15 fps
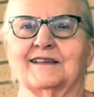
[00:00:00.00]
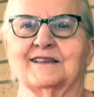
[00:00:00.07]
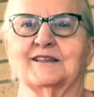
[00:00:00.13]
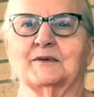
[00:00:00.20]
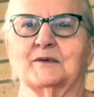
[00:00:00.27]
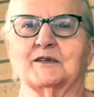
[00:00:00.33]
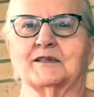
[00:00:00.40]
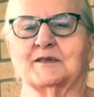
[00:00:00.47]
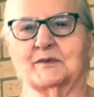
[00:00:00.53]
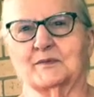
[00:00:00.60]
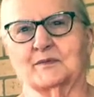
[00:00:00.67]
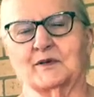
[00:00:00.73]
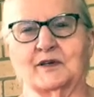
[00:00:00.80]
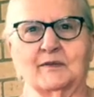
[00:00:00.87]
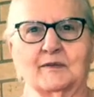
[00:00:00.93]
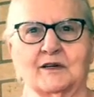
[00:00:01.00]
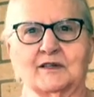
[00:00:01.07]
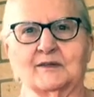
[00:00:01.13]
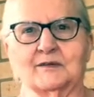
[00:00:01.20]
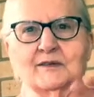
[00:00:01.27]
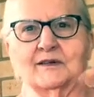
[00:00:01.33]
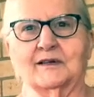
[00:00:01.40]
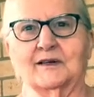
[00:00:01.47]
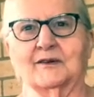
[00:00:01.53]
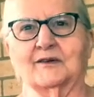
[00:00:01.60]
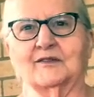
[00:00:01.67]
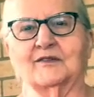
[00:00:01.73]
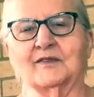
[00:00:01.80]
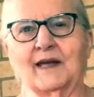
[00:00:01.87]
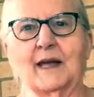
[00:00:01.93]
She was pretty much with
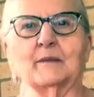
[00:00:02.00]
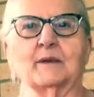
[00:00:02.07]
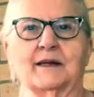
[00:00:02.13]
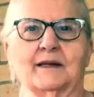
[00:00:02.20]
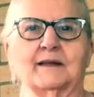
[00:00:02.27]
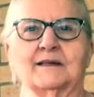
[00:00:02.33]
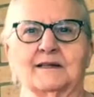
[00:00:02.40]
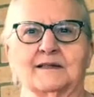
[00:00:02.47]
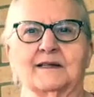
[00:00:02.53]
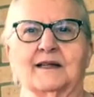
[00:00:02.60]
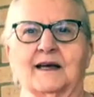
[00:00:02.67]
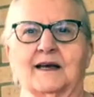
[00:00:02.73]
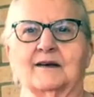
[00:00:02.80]
family and this and that.